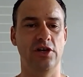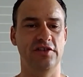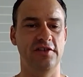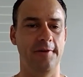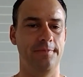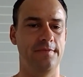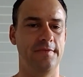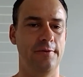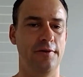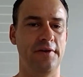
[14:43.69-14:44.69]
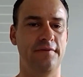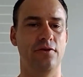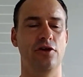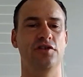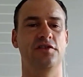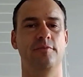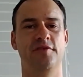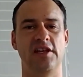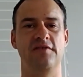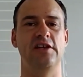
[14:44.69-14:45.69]
So terrific for her
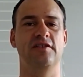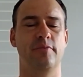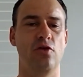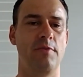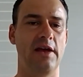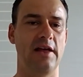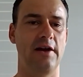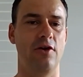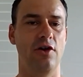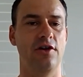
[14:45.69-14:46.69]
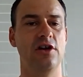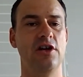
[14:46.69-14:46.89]
CV as a broodmare later on.